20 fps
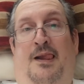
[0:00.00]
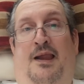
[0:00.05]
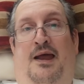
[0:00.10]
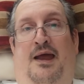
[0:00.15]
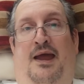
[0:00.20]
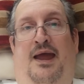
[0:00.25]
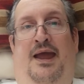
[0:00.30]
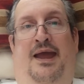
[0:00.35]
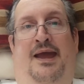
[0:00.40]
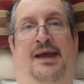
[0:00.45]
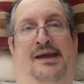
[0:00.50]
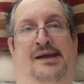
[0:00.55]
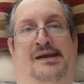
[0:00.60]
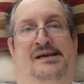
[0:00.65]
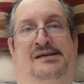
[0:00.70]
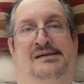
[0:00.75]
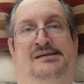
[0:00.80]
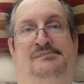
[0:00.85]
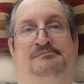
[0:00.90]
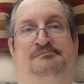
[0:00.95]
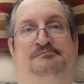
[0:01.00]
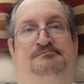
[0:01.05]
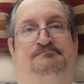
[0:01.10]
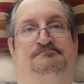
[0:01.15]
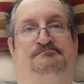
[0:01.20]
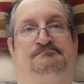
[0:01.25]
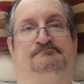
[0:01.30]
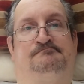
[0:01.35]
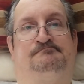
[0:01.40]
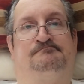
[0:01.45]
And
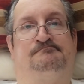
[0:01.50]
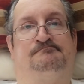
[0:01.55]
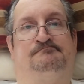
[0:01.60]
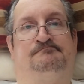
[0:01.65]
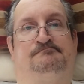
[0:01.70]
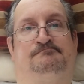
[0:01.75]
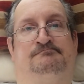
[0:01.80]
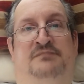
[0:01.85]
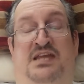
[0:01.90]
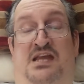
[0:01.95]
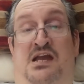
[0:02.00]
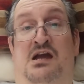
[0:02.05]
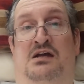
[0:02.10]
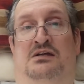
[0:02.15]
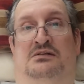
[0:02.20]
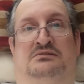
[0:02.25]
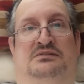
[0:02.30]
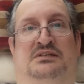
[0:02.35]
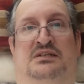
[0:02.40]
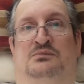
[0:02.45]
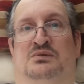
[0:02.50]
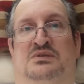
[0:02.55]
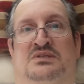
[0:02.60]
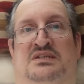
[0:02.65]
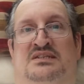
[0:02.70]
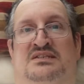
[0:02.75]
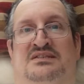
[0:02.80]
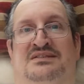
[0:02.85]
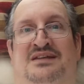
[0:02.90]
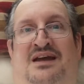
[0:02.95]
yeah, it was
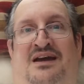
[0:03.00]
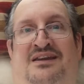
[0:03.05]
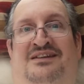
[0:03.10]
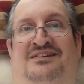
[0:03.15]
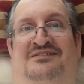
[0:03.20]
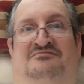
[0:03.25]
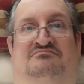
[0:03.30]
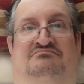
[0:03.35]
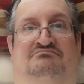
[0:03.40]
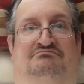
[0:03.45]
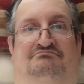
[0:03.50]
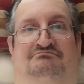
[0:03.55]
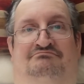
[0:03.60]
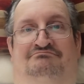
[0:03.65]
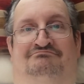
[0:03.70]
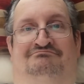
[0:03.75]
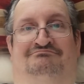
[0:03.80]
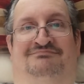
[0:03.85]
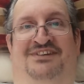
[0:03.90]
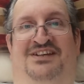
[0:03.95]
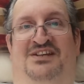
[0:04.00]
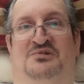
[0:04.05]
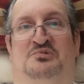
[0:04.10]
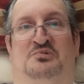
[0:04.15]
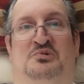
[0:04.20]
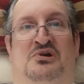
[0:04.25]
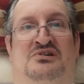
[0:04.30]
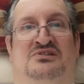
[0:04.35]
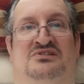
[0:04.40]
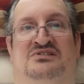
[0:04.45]
exciting. It
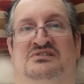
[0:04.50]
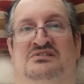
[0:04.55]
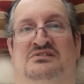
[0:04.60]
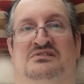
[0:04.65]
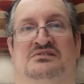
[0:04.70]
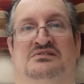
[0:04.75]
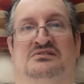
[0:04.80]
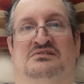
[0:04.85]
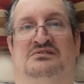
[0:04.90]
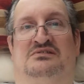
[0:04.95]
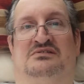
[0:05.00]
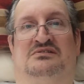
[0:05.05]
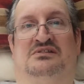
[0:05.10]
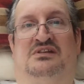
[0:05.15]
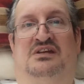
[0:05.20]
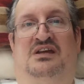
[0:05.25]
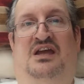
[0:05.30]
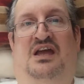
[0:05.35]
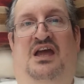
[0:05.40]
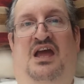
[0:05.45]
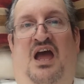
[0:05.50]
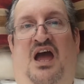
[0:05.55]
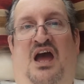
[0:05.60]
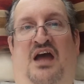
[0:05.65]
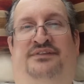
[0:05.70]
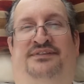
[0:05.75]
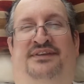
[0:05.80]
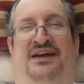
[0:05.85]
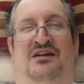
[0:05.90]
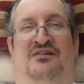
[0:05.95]
was a
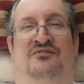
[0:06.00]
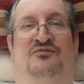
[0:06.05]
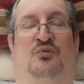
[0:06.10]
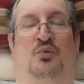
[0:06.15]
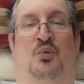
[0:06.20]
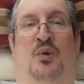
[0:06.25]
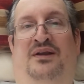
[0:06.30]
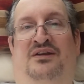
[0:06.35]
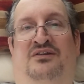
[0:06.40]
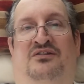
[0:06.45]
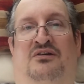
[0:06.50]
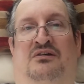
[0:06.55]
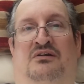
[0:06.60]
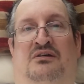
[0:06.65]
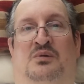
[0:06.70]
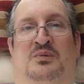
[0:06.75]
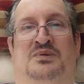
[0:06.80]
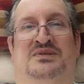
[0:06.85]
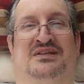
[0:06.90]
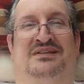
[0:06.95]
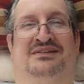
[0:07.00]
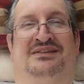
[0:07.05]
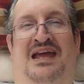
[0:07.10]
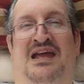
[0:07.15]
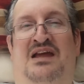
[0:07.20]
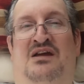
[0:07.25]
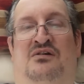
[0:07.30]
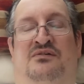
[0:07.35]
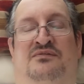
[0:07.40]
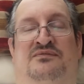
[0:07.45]
day of wonder. It was a day
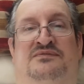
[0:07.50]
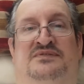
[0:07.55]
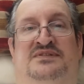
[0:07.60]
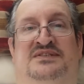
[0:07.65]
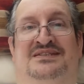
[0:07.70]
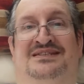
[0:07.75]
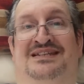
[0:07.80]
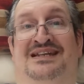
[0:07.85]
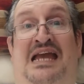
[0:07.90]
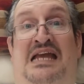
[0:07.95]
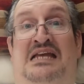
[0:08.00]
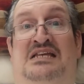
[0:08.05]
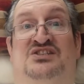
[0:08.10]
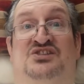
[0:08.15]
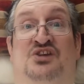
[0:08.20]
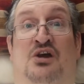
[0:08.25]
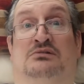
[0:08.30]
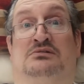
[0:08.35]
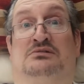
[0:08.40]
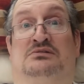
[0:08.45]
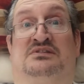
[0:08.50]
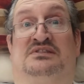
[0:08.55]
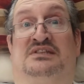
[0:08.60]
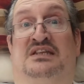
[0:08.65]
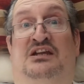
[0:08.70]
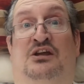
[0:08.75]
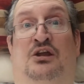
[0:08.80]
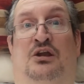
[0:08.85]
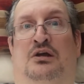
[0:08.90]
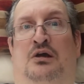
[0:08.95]
of singing songs,
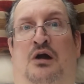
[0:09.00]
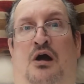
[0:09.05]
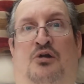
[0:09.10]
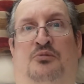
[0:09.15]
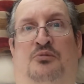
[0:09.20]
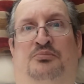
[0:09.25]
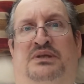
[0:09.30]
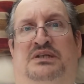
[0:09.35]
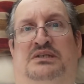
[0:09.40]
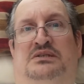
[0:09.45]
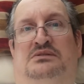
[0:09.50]
sitting on a carpet.